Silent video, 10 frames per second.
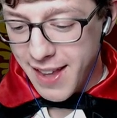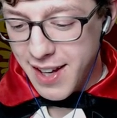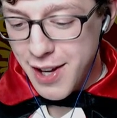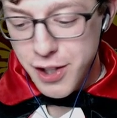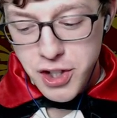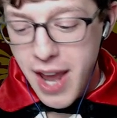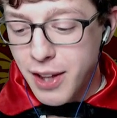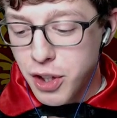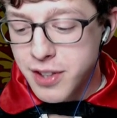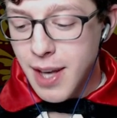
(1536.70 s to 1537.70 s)
Jake
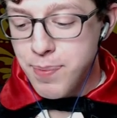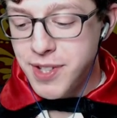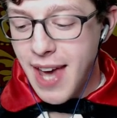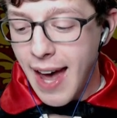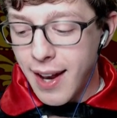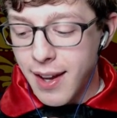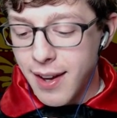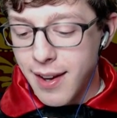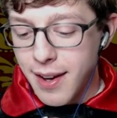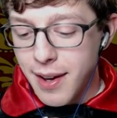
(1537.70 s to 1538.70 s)
looked upset,
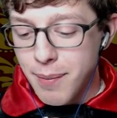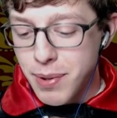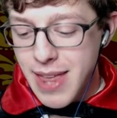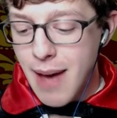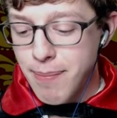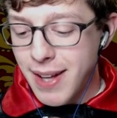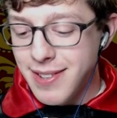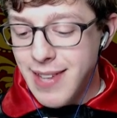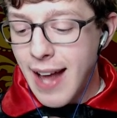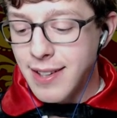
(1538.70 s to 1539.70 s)
but that made
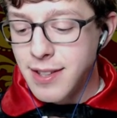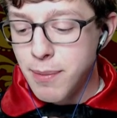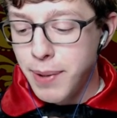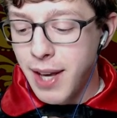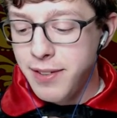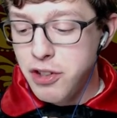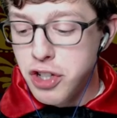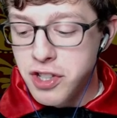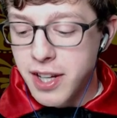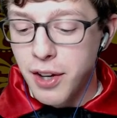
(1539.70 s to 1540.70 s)
sense because he
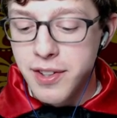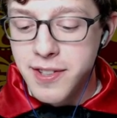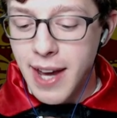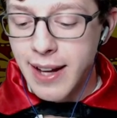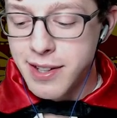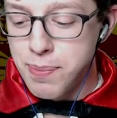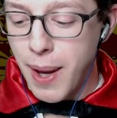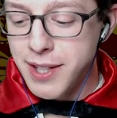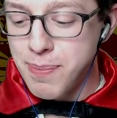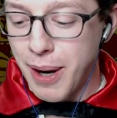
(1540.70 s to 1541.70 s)
just killed his second
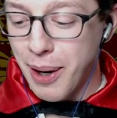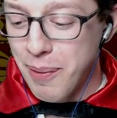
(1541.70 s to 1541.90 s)
space bear.